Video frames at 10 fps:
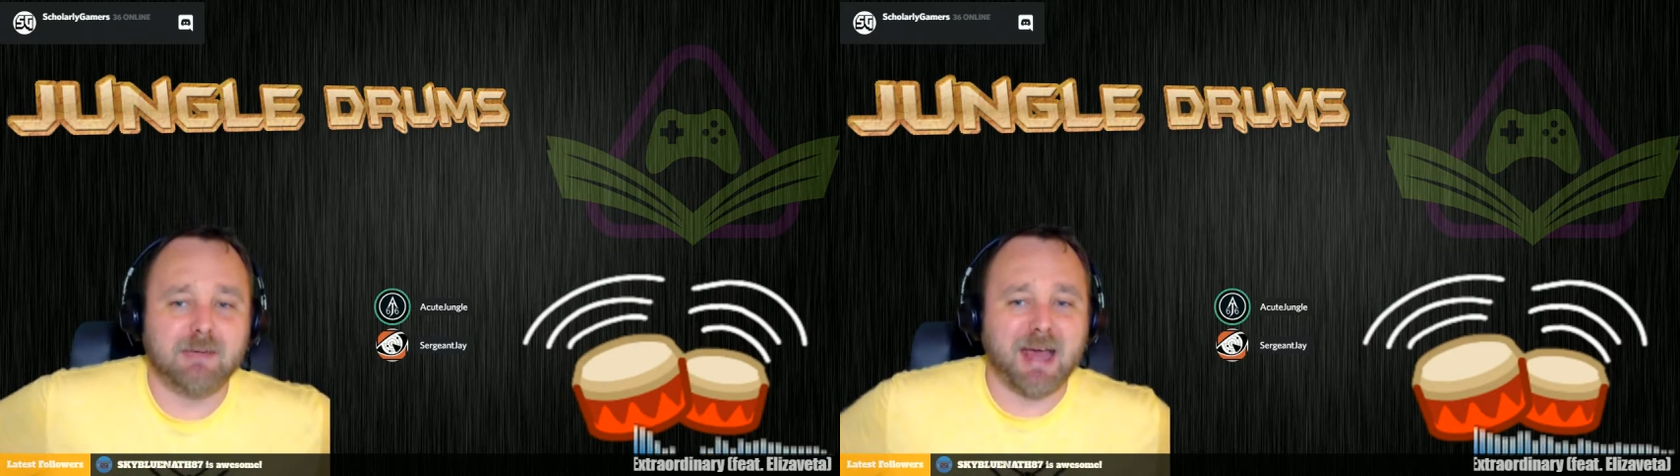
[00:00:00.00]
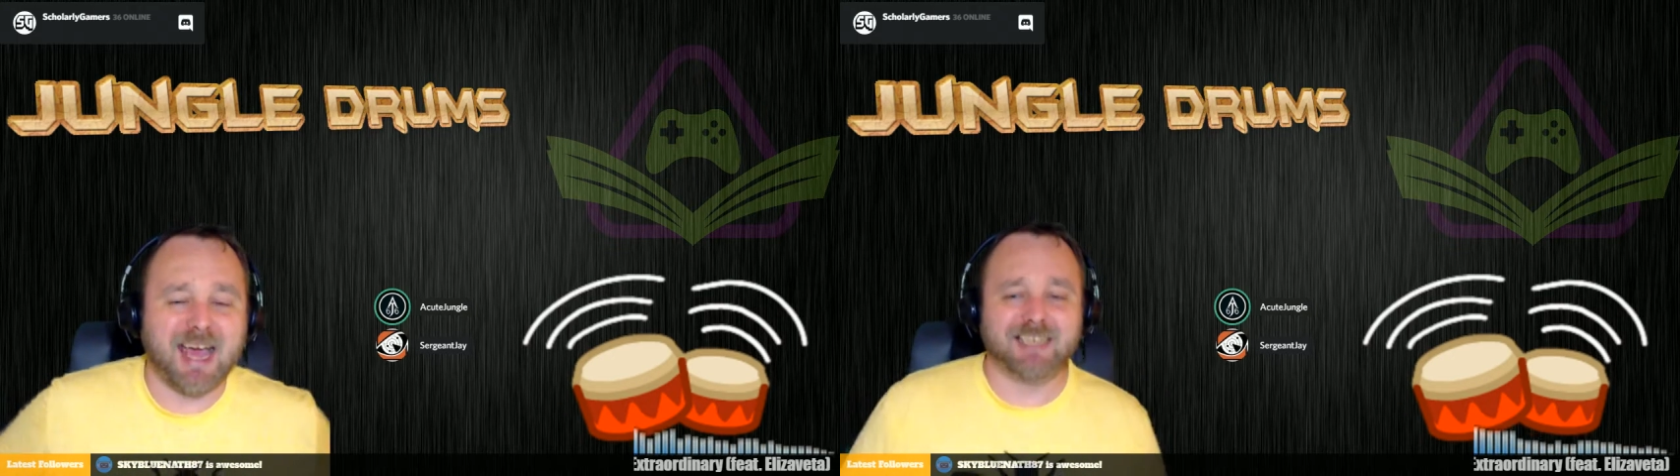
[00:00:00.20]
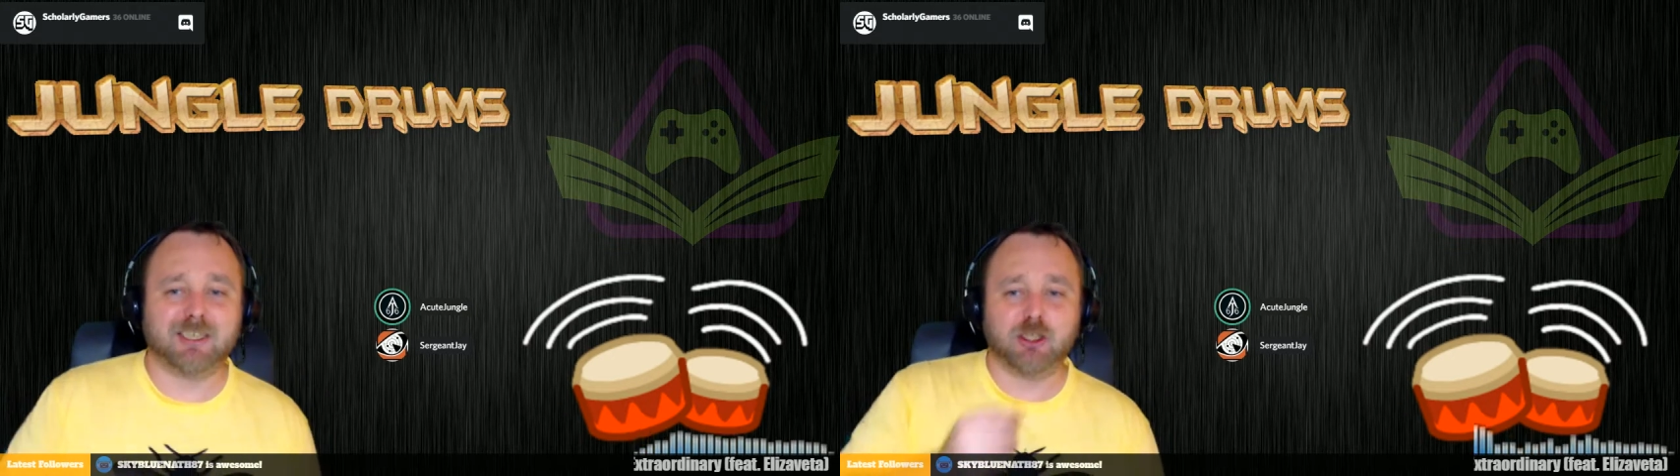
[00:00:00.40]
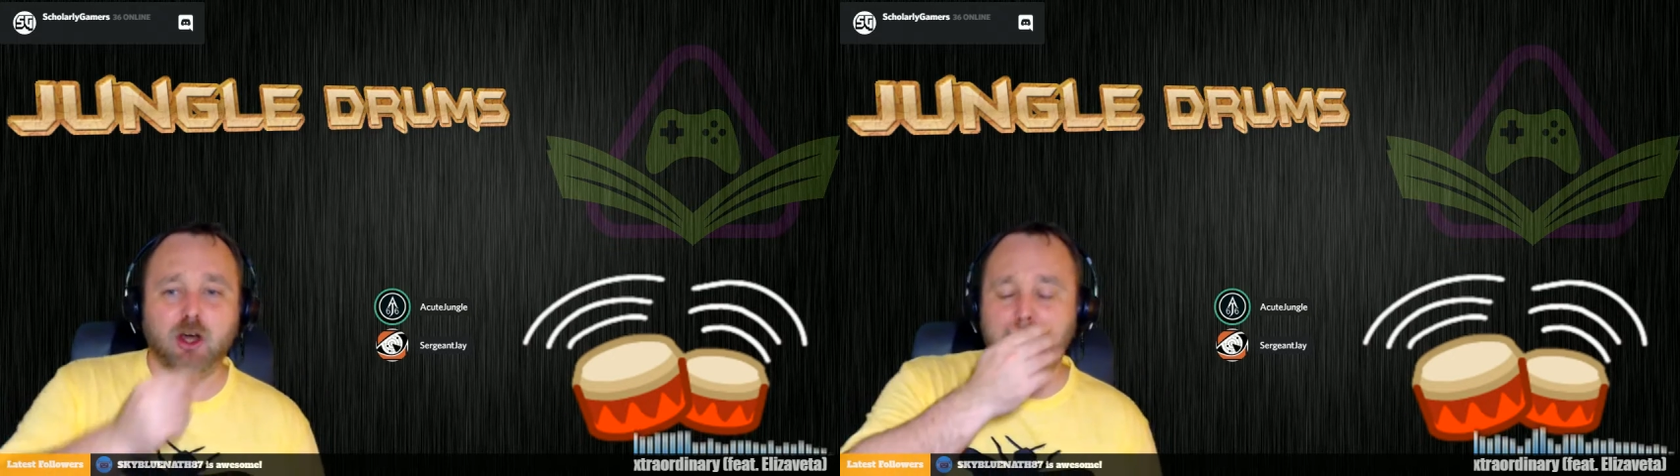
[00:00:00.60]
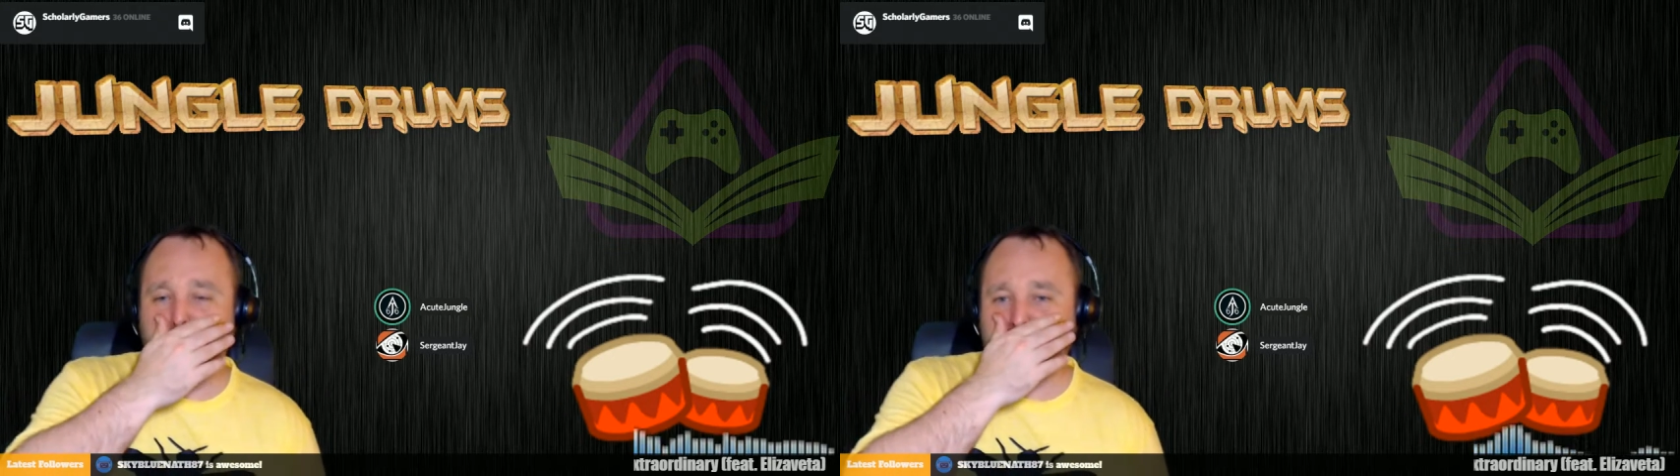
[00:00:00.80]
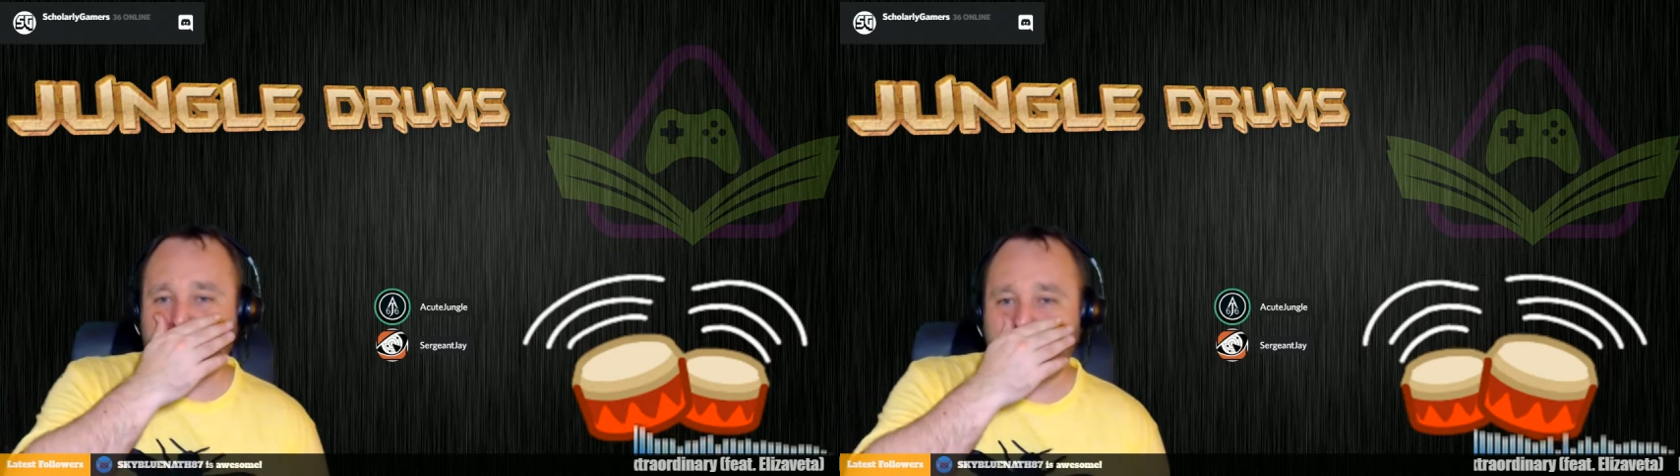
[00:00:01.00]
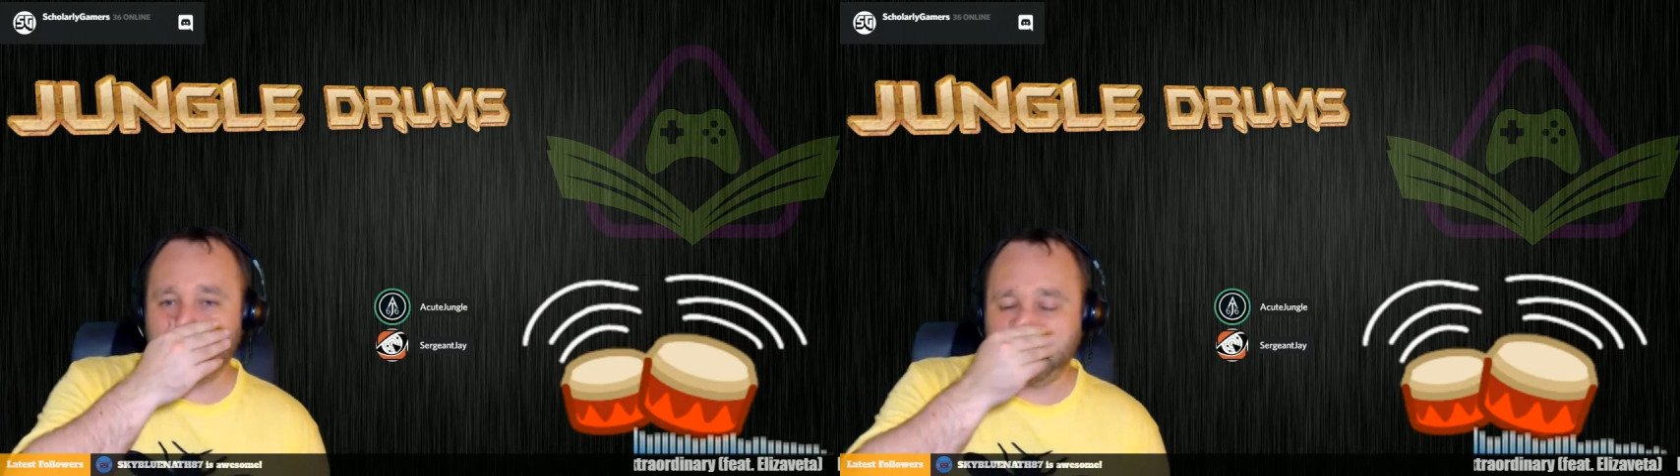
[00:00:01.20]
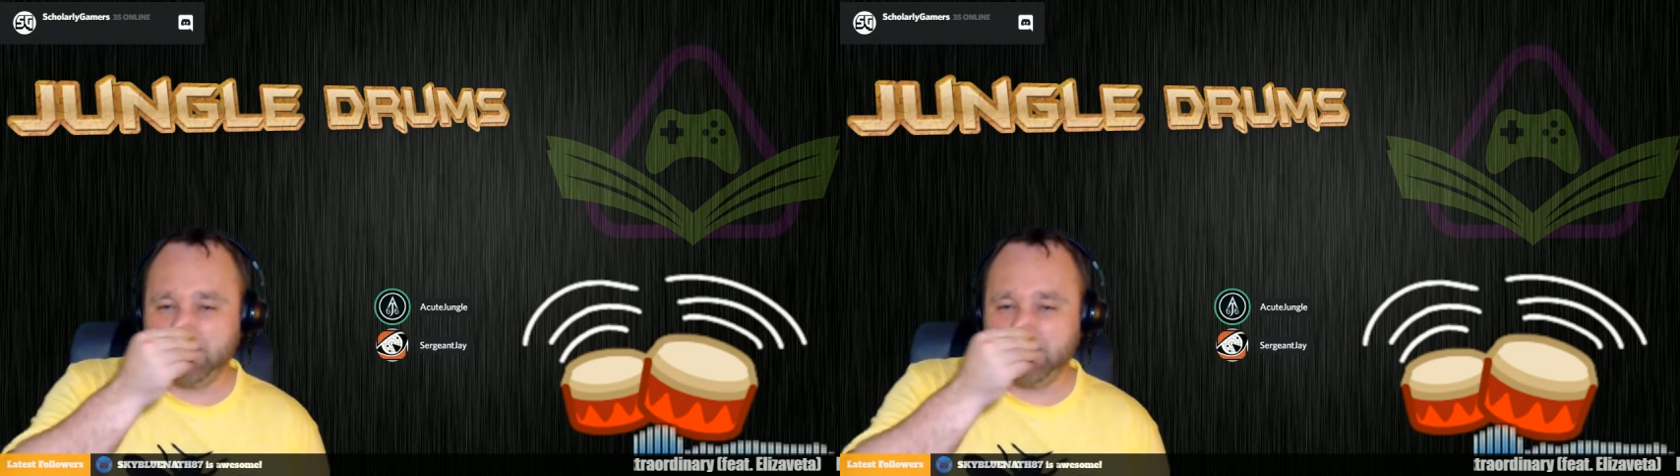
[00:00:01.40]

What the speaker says: I had thought of picking up,